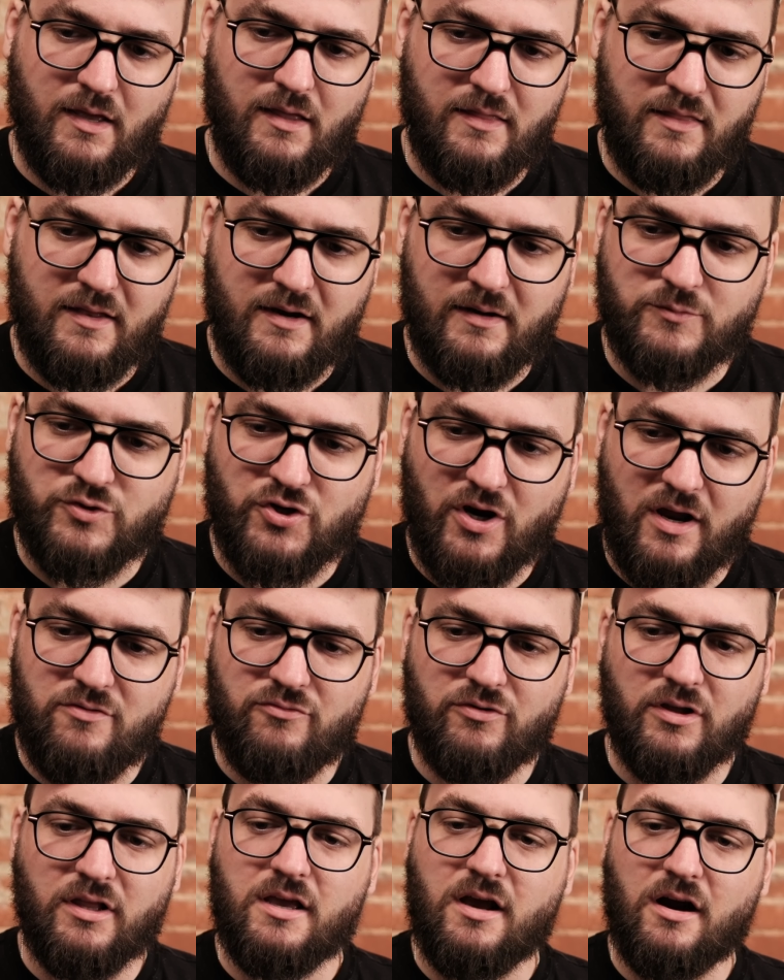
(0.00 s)
that I'm trying
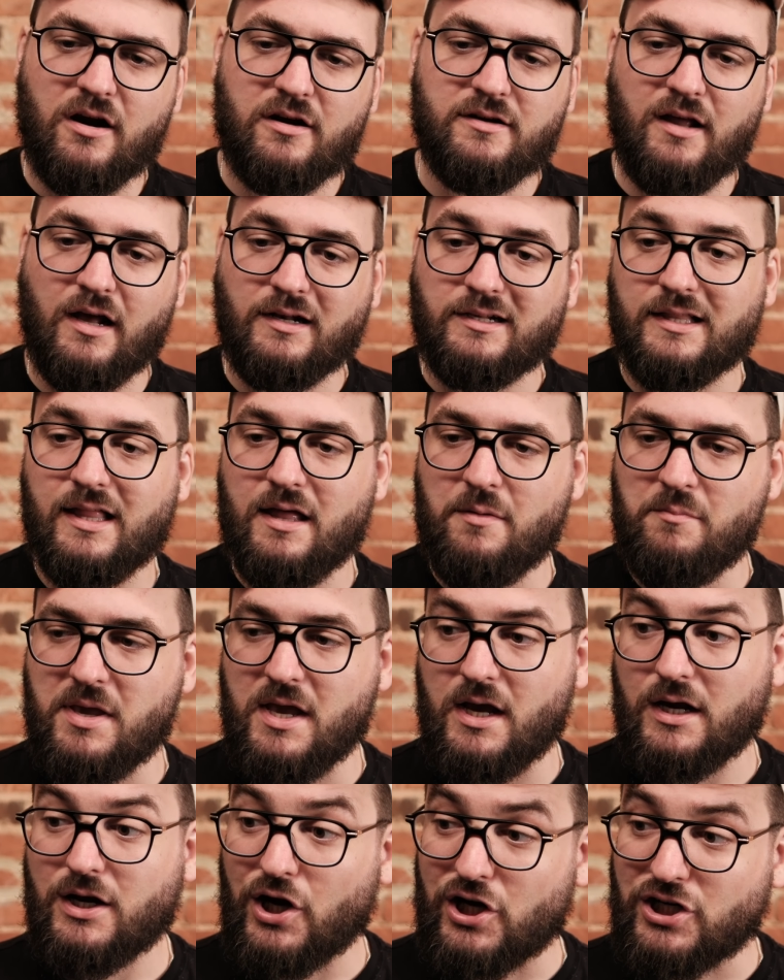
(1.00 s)
really hard not to let be
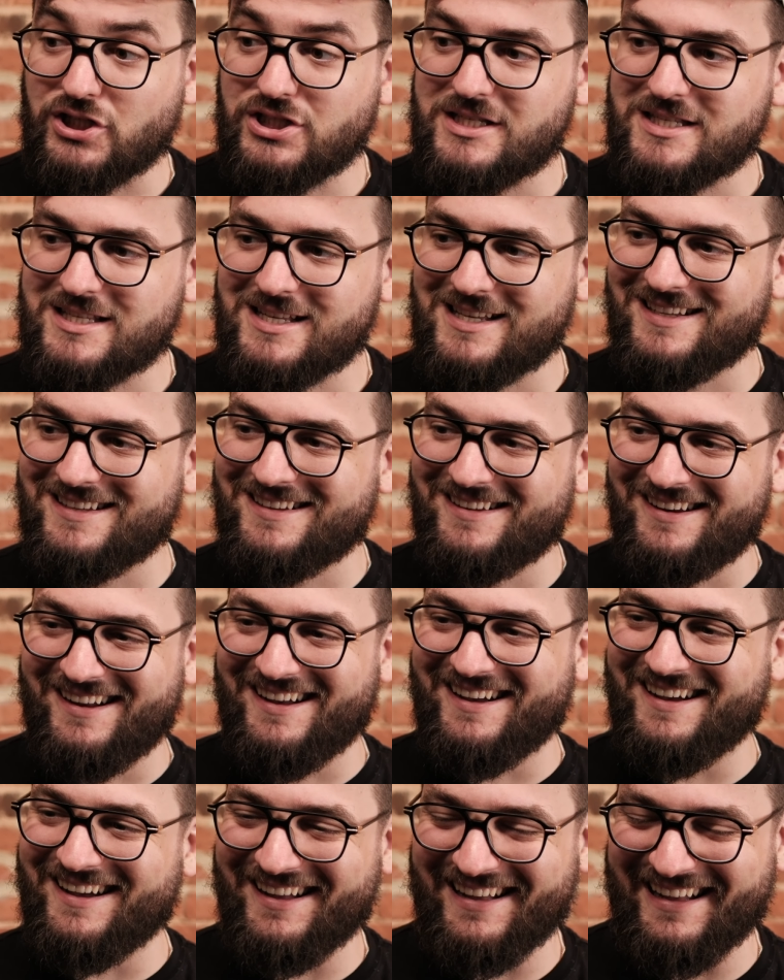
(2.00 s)
a curse.
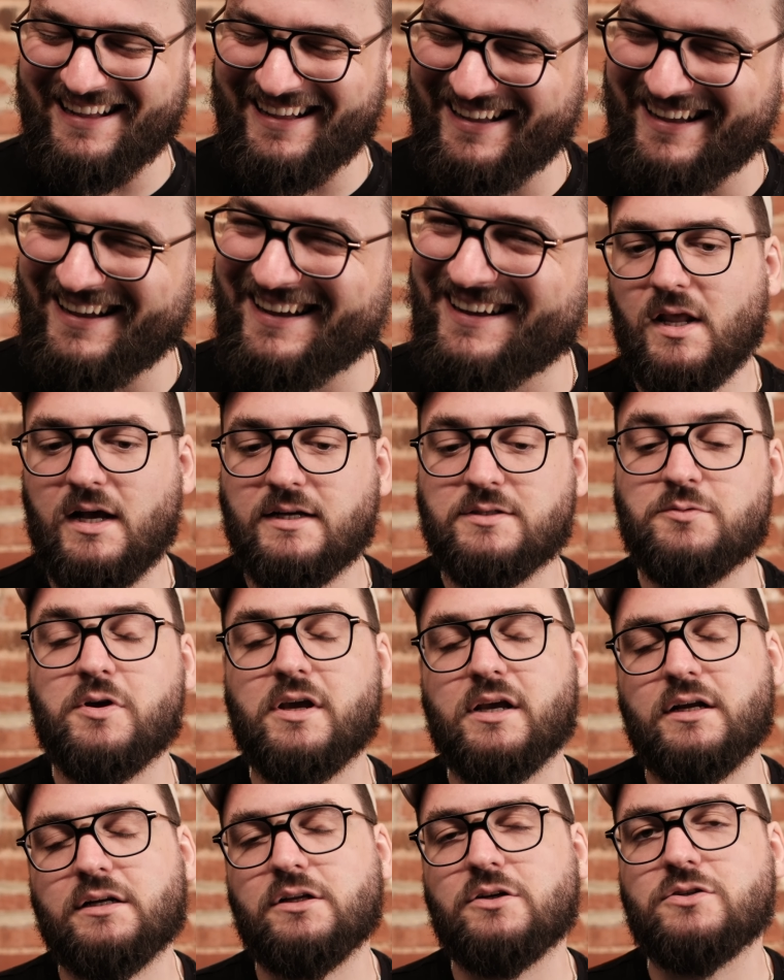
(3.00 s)
As we
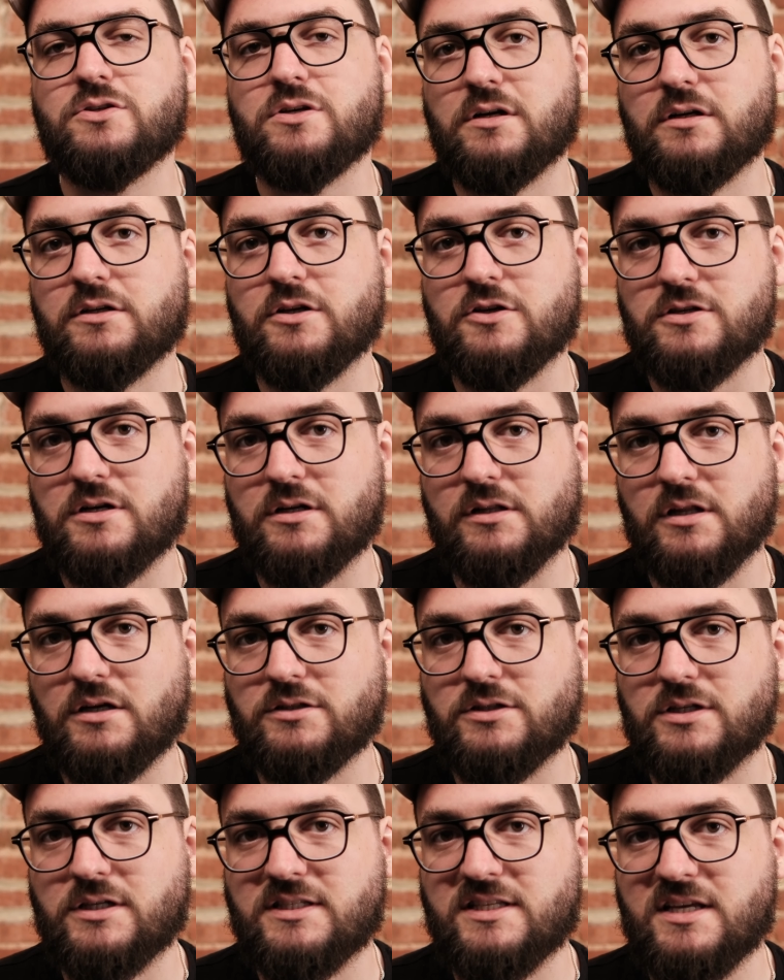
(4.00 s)
get closer and closer to
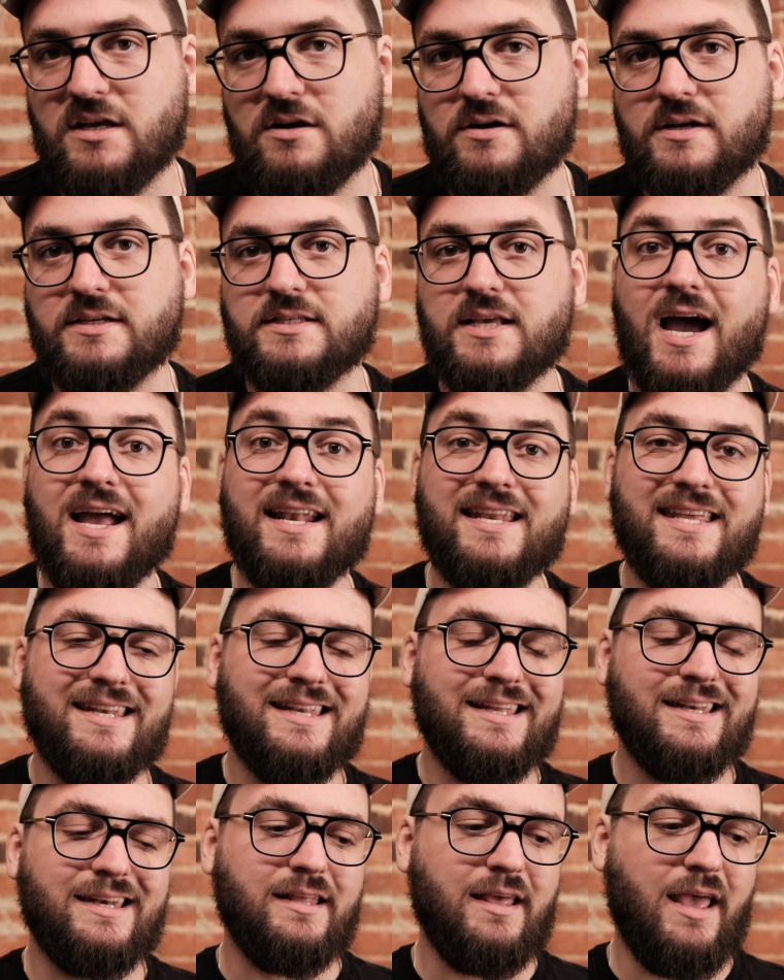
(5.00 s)
launching series, I
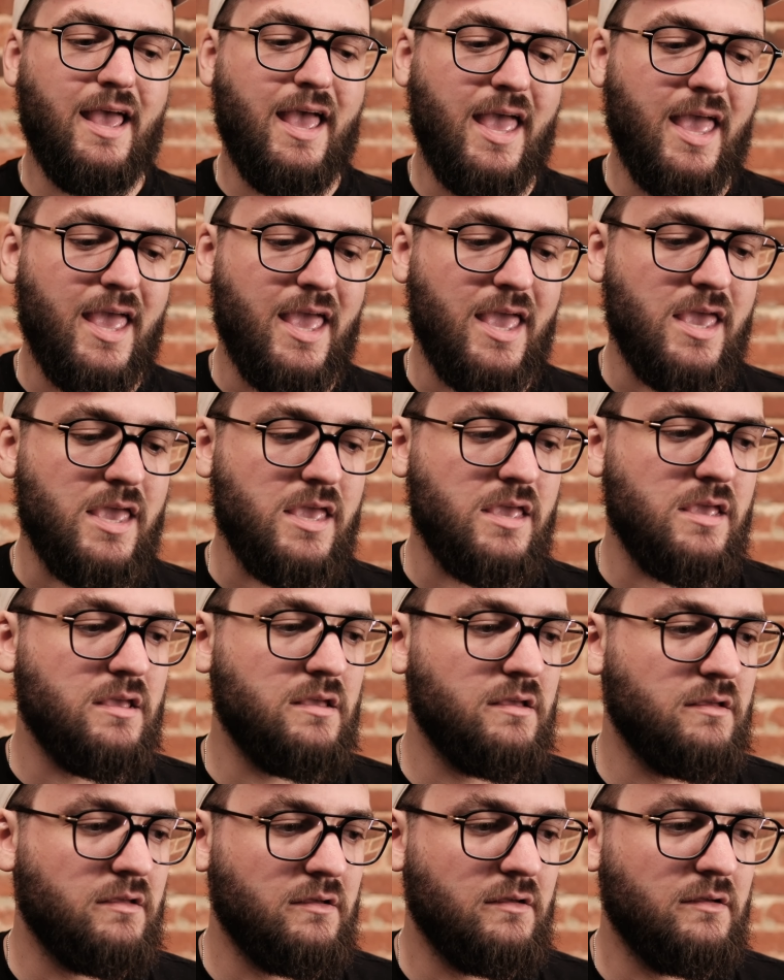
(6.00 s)
needed a
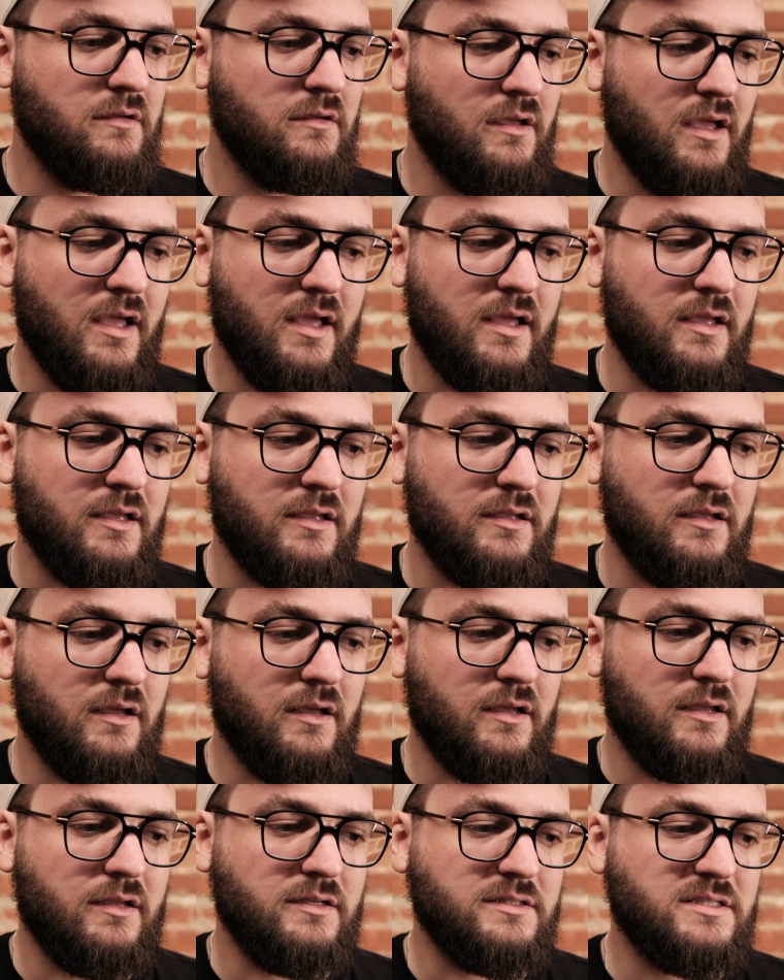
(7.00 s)

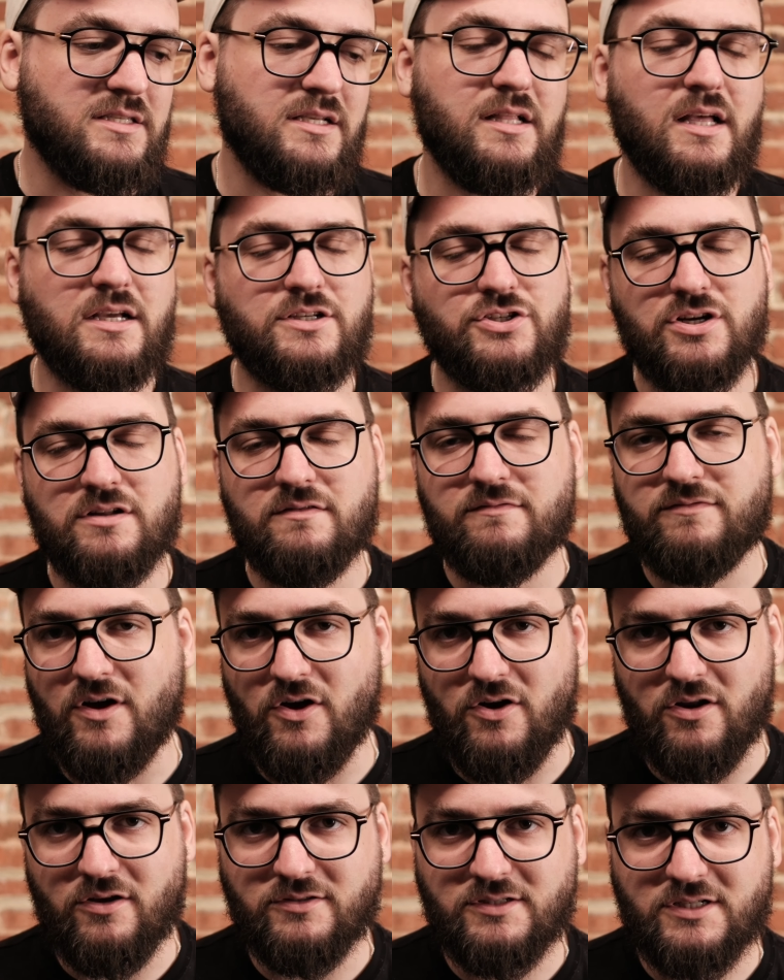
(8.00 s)
selection of
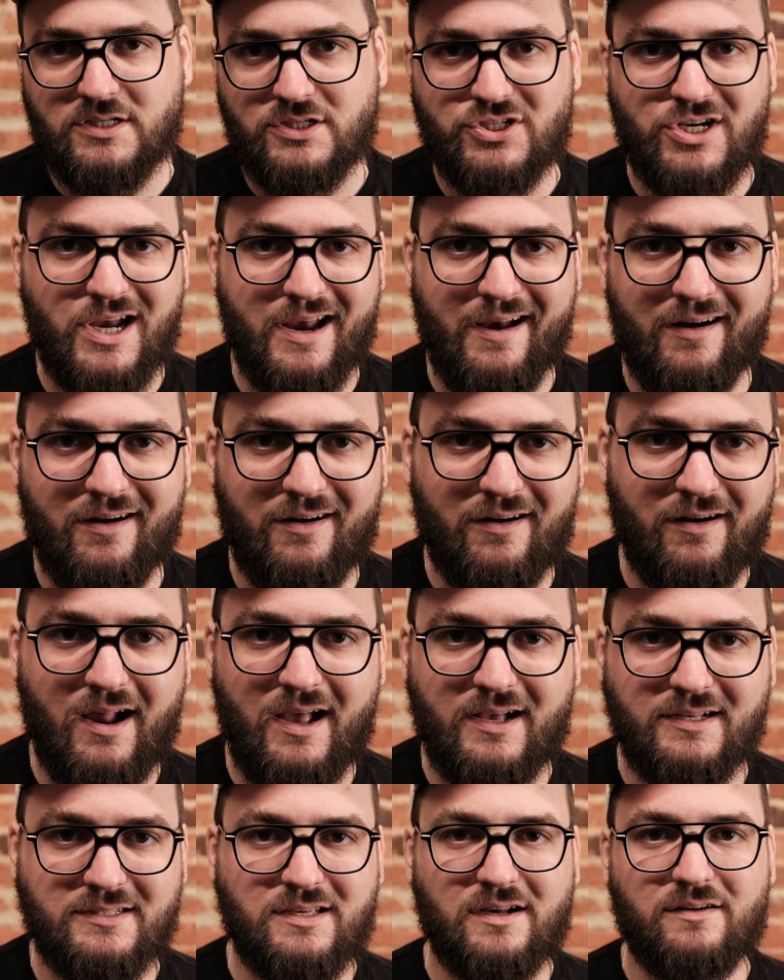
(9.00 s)
photos to share
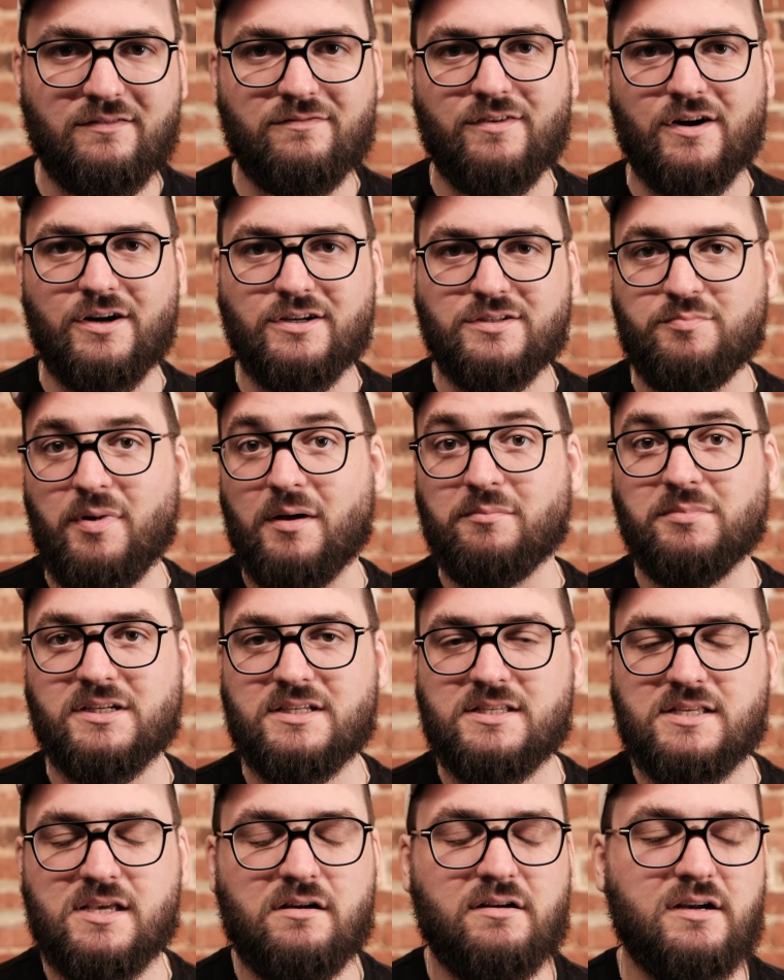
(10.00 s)
as our first
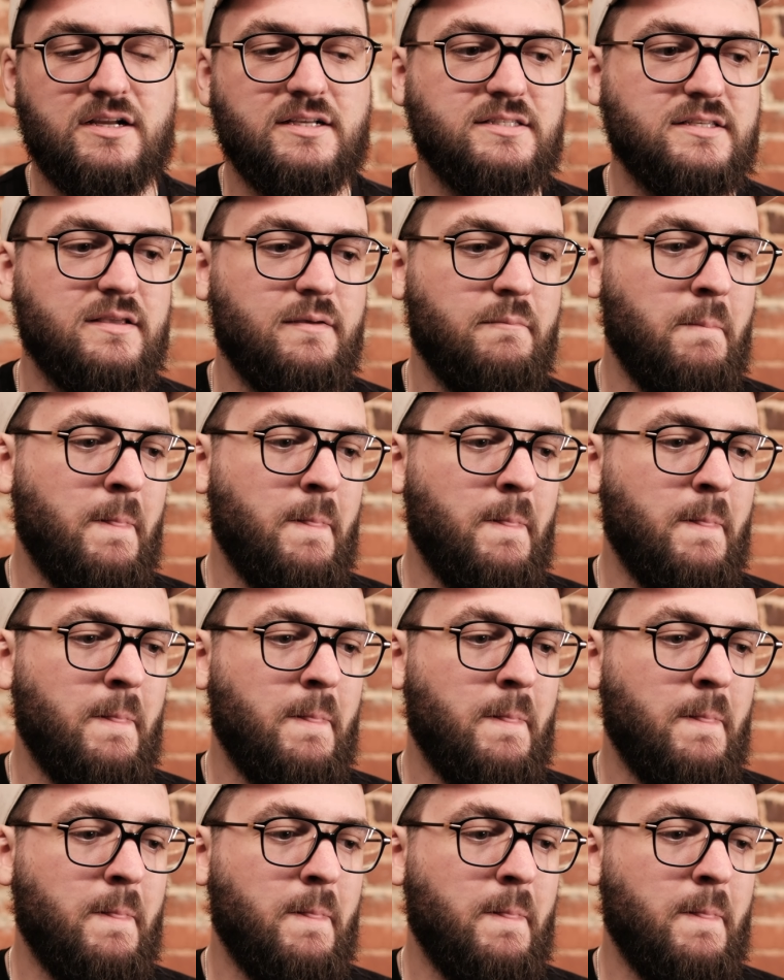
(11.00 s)
public series.